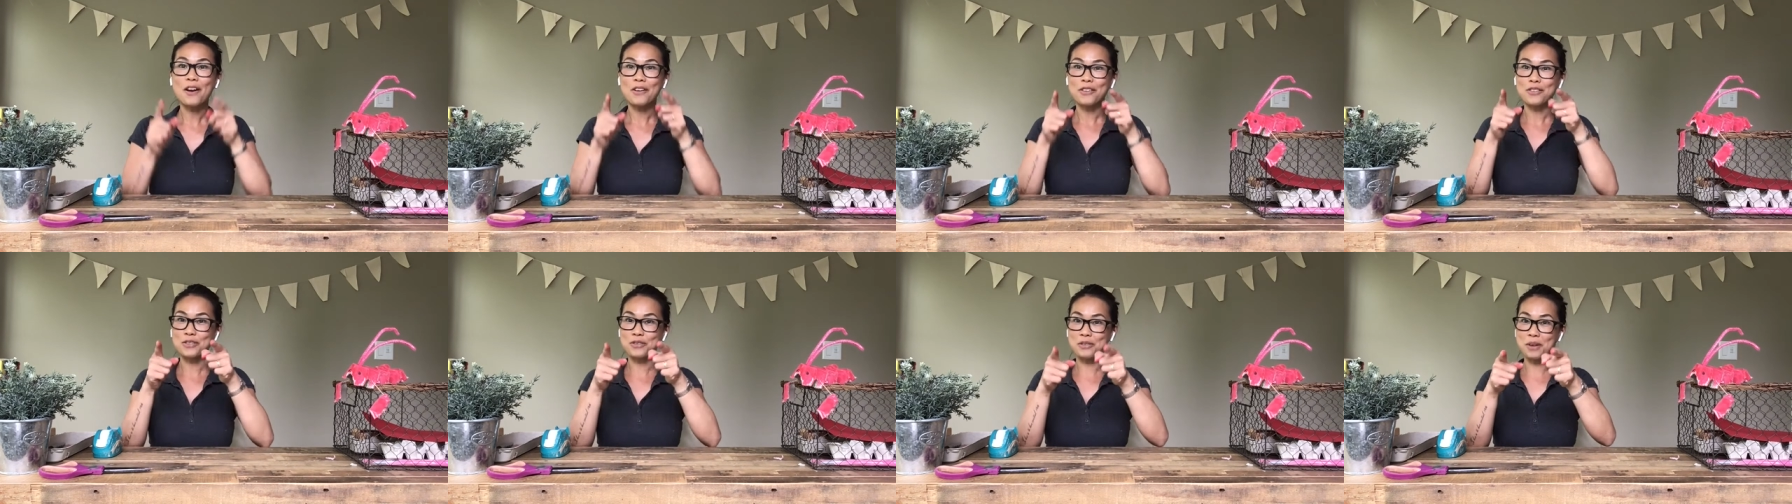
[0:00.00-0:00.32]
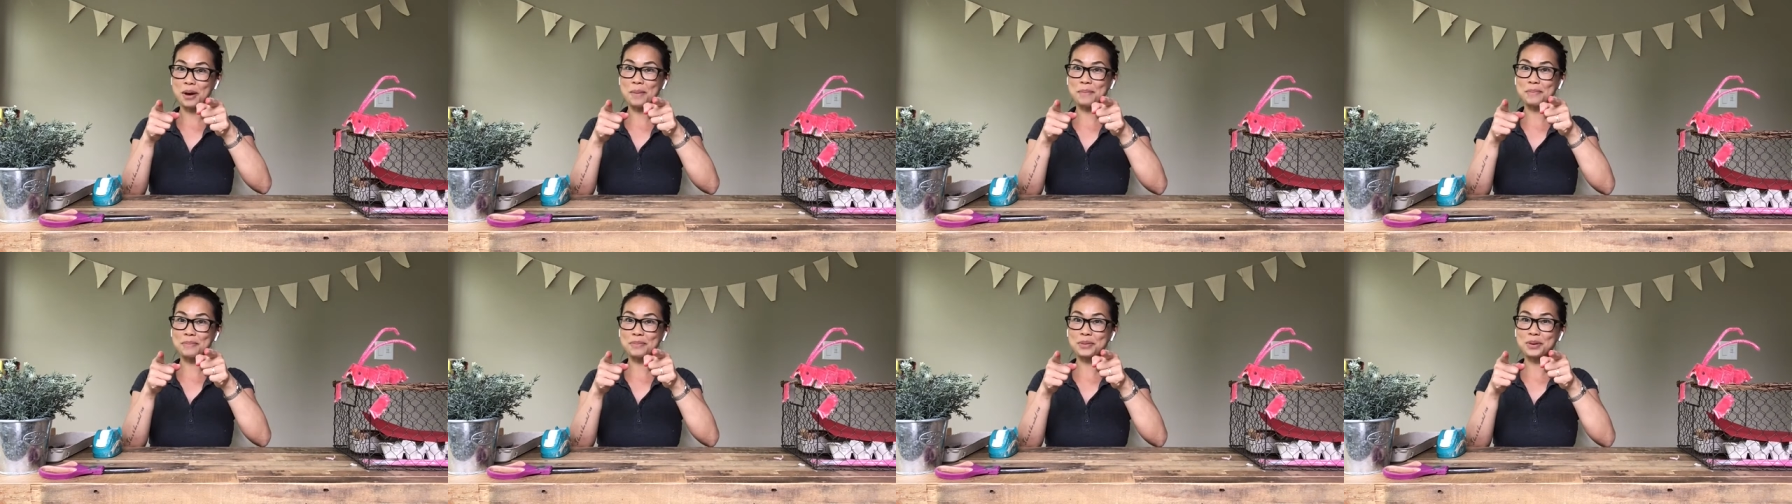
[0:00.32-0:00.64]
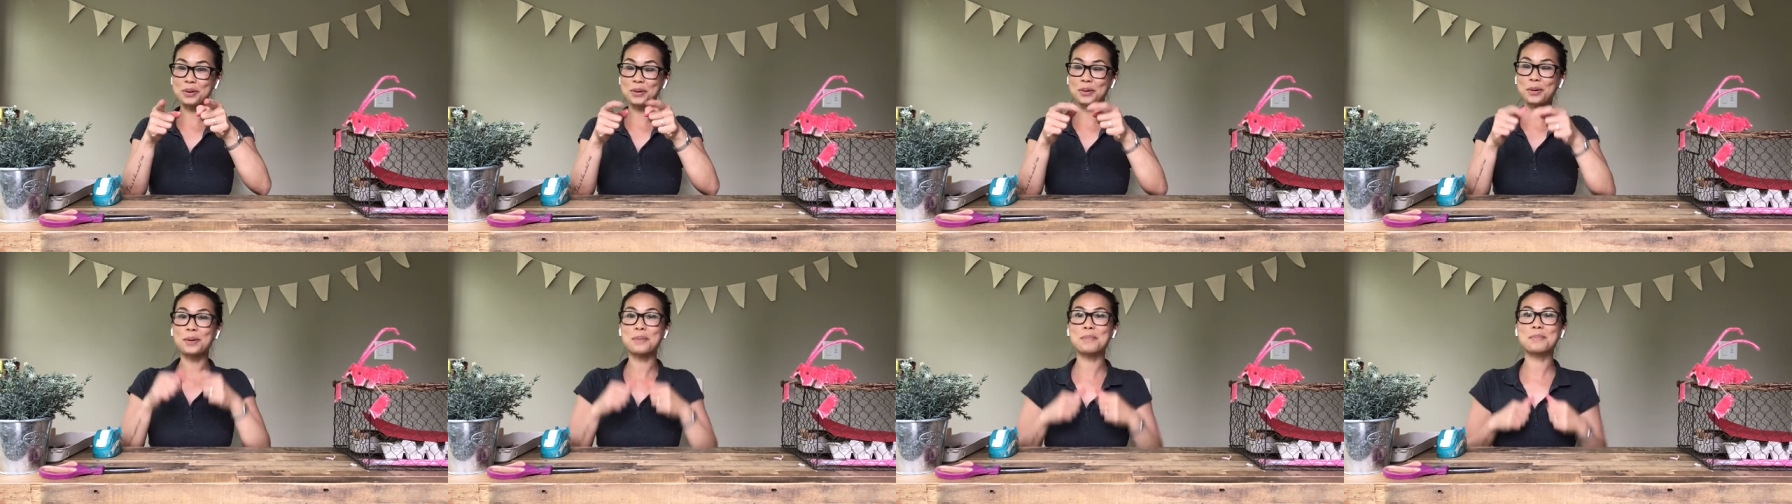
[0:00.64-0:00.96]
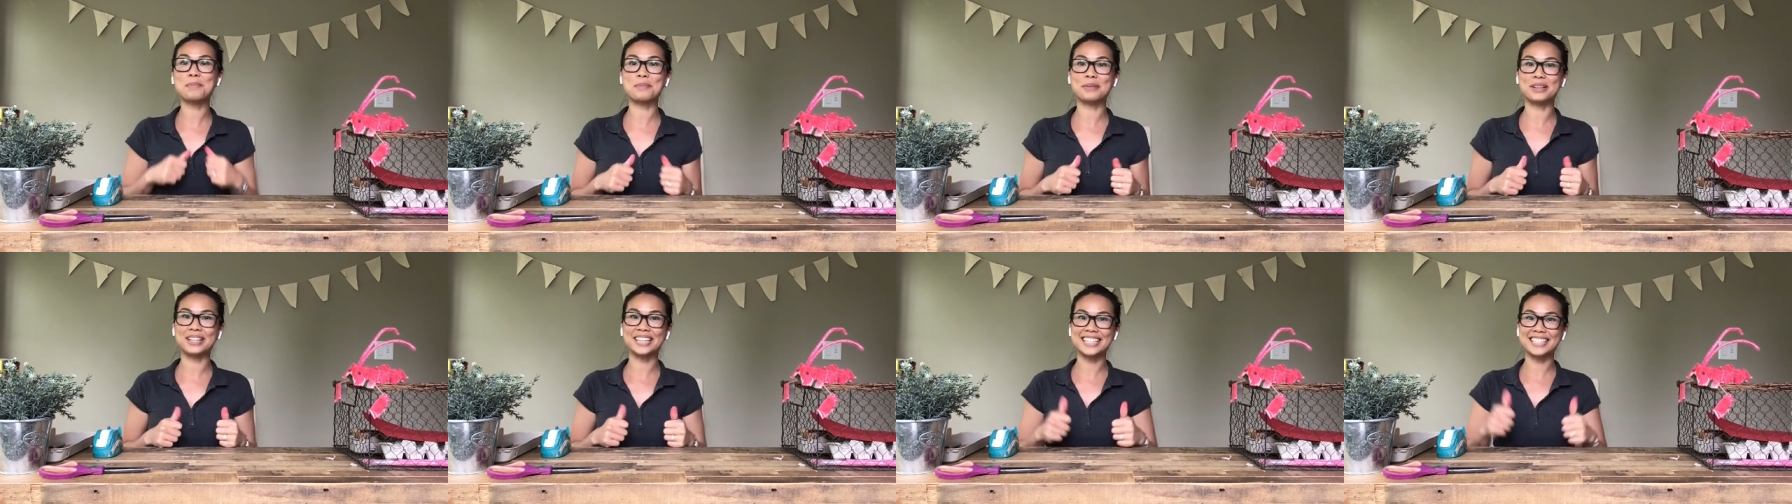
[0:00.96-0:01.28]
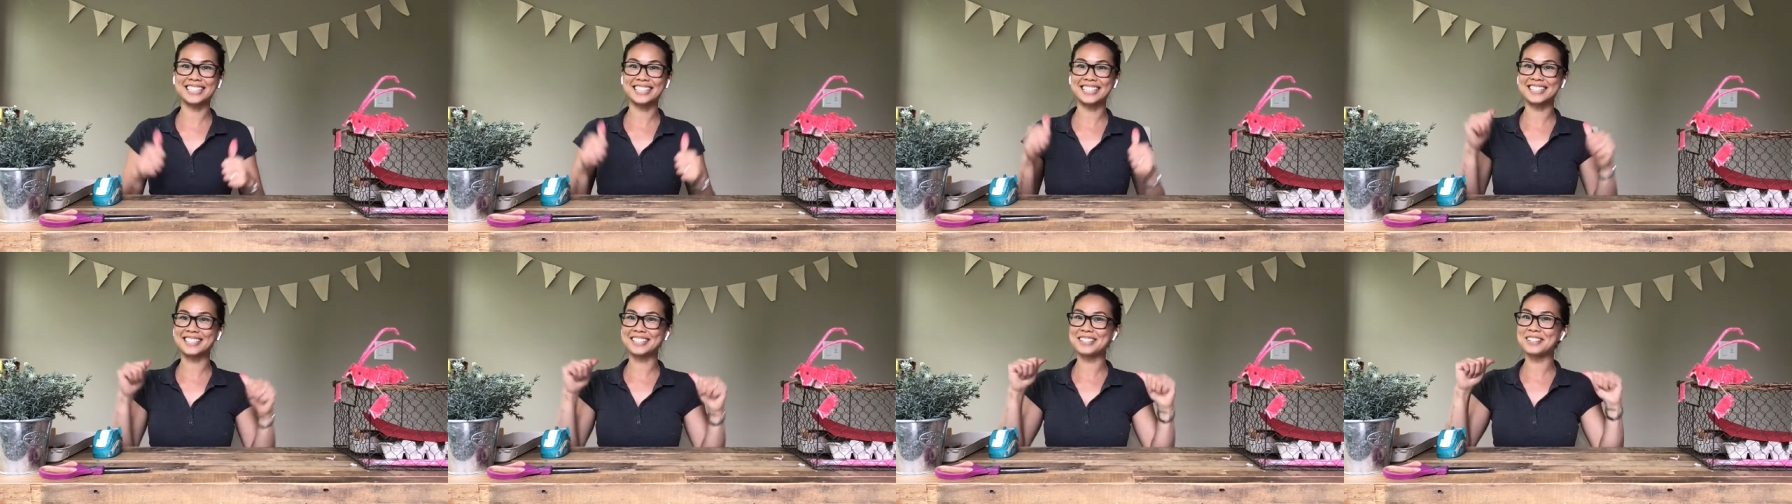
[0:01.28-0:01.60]
From your
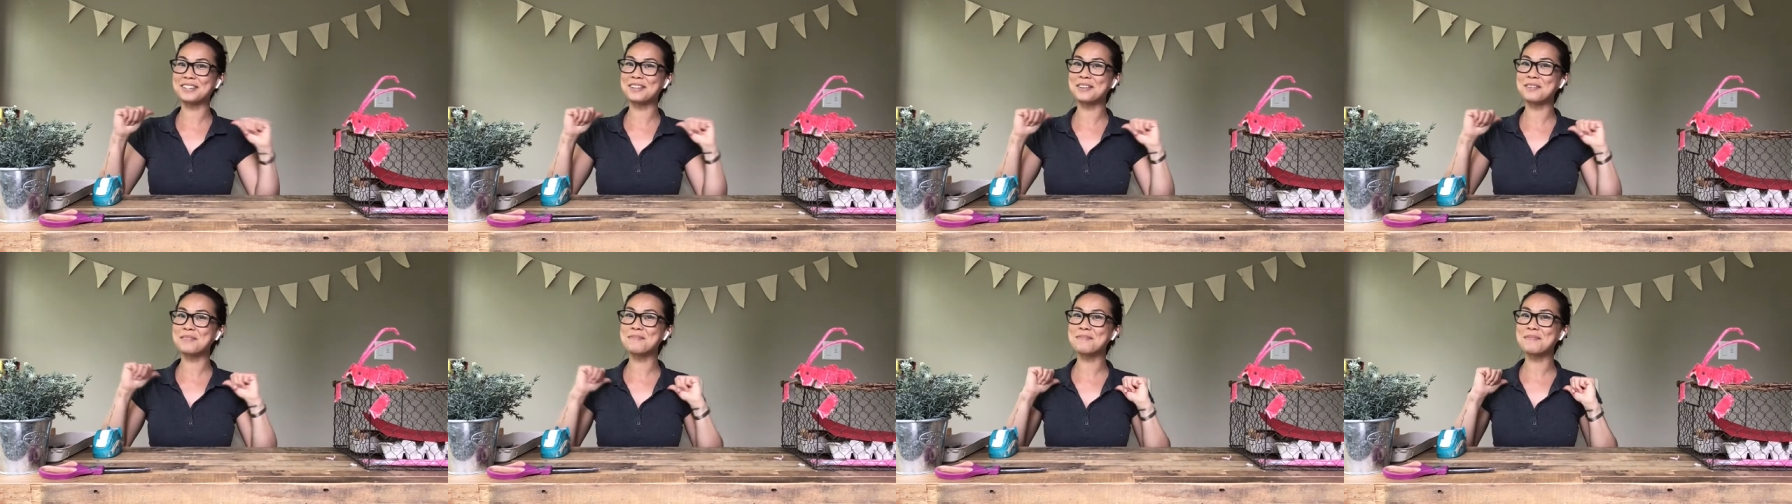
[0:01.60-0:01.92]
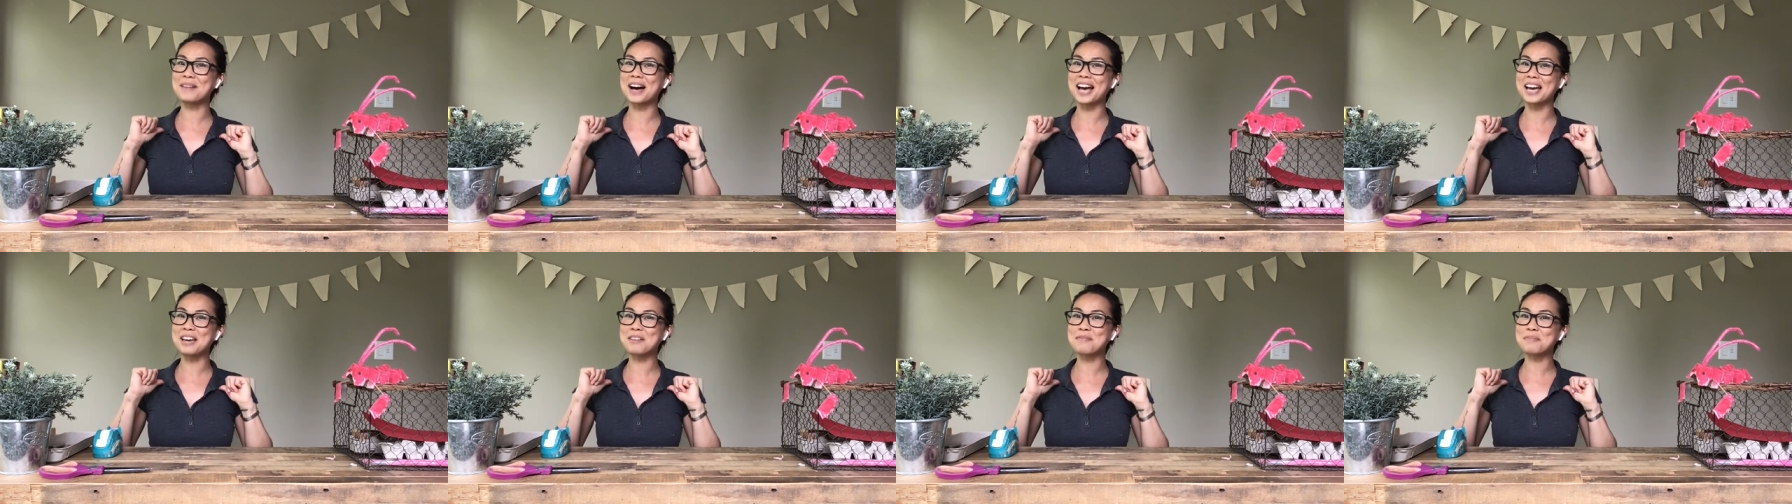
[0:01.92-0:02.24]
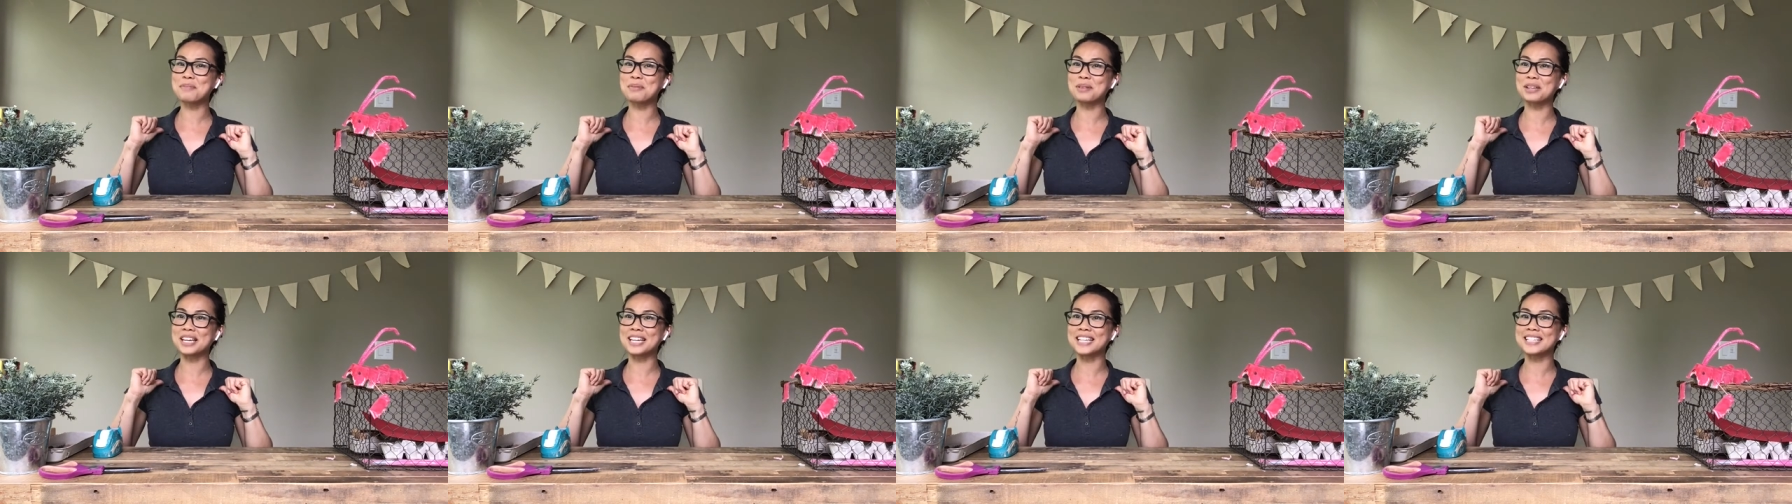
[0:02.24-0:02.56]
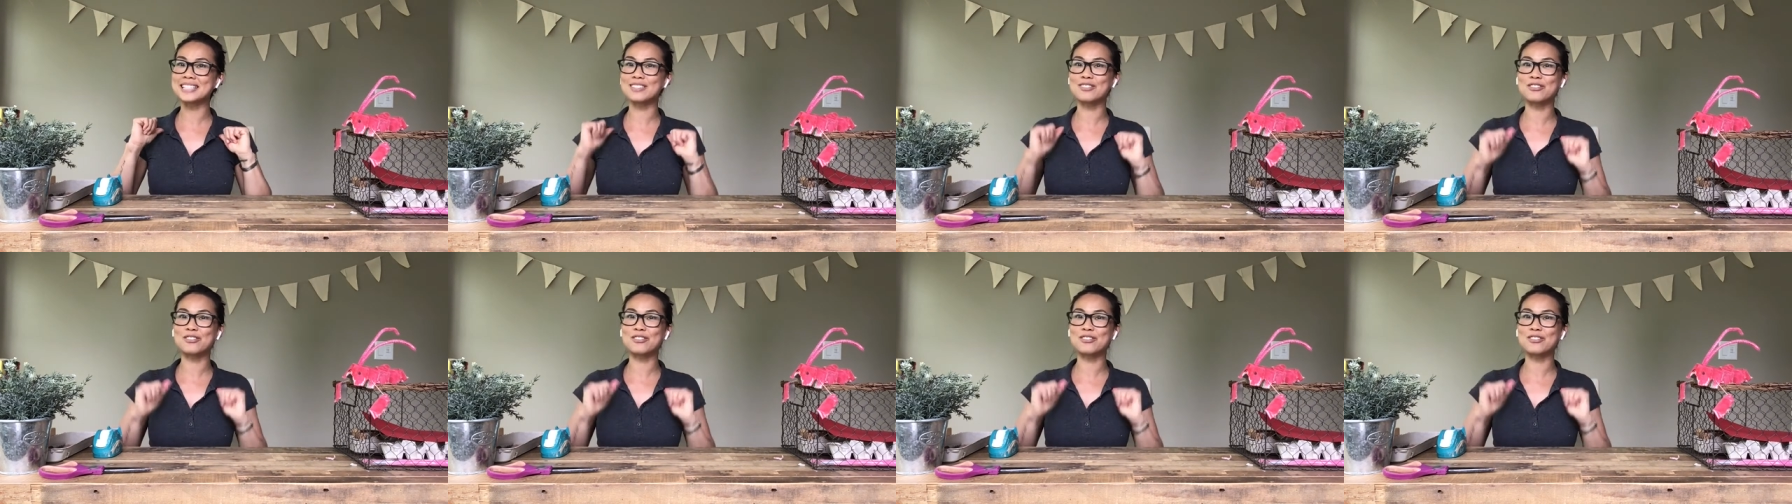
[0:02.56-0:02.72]
place to my place,